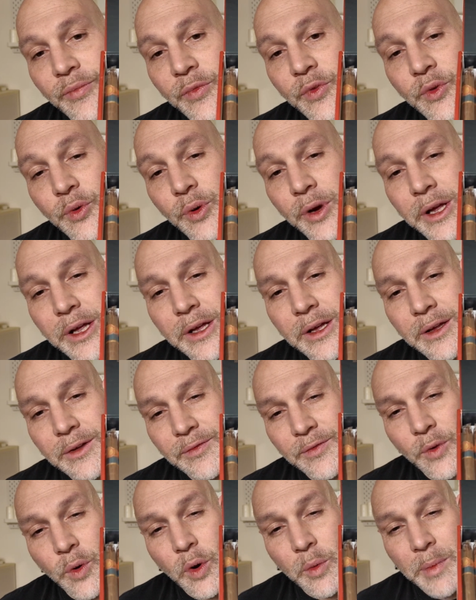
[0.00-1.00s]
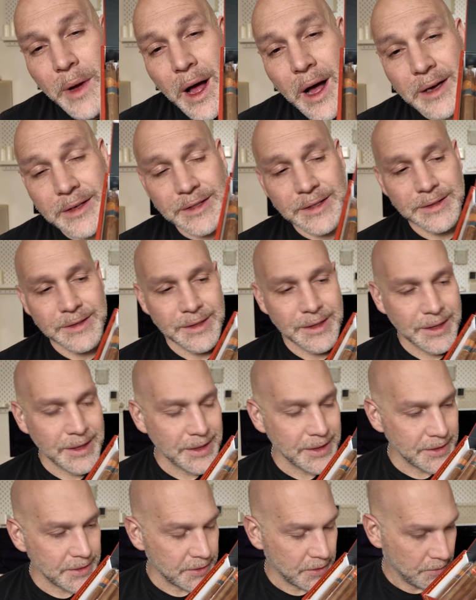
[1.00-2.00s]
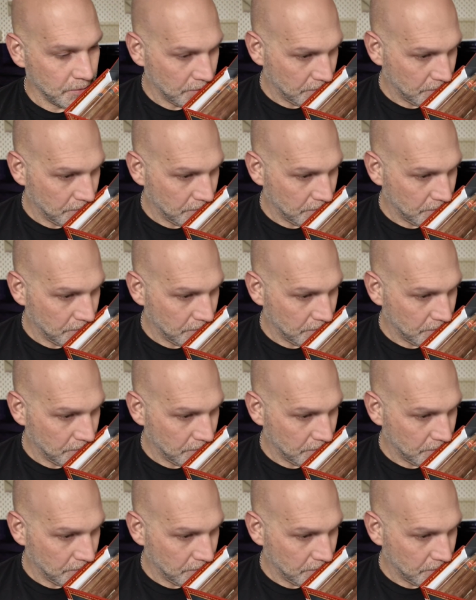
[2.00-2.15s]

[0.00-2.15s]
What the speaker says: 3-4 boxes of these.